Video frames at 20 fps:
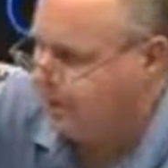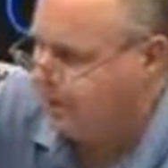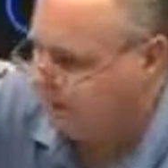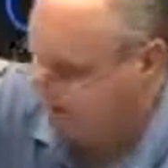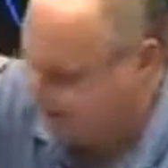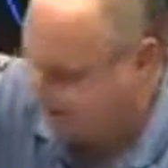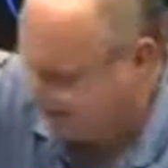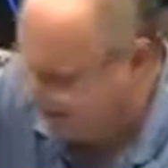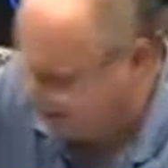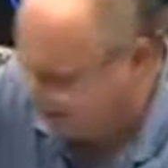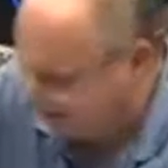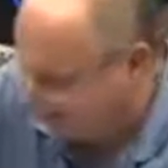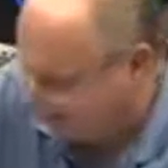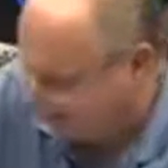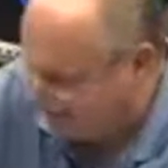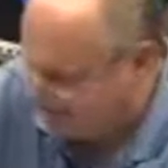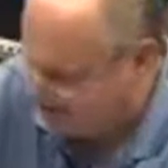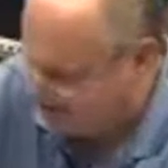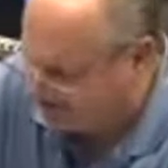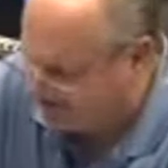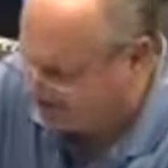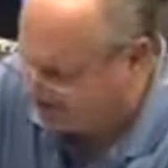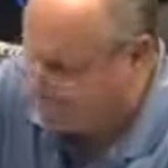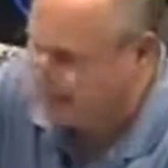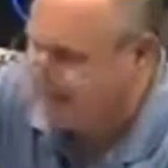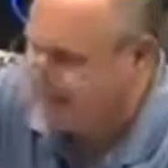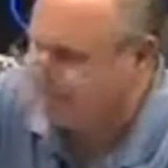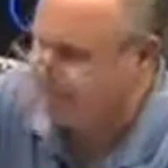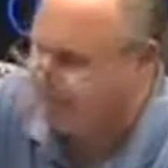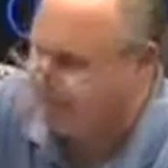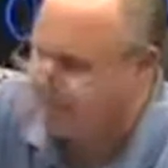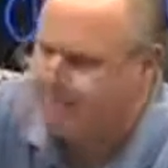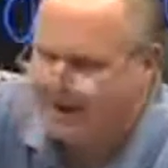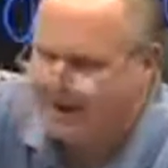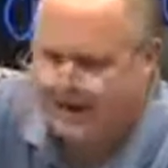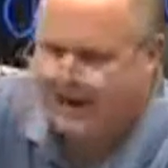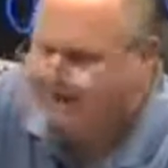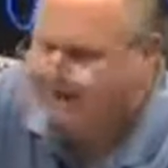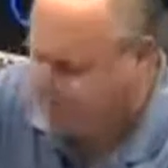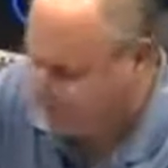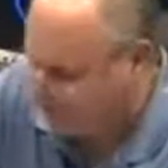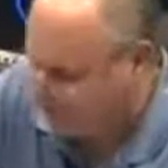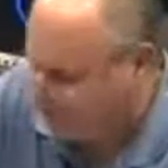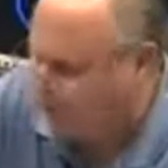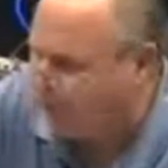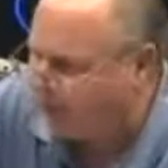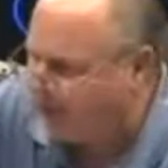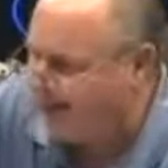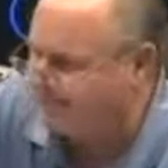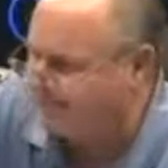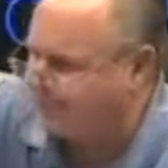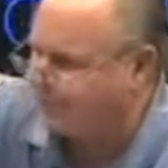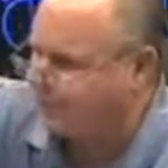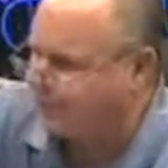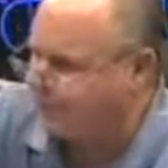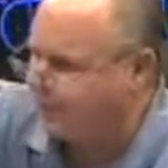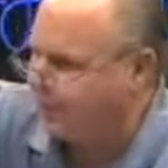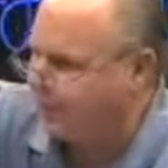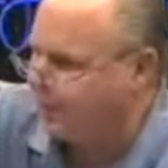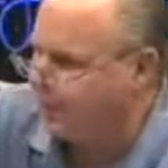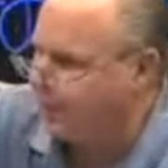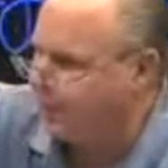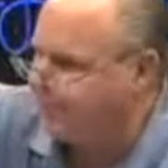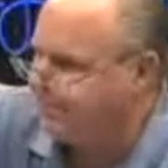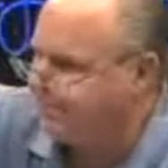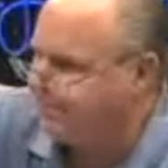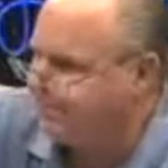Because these are the people that make up the no labels crowd.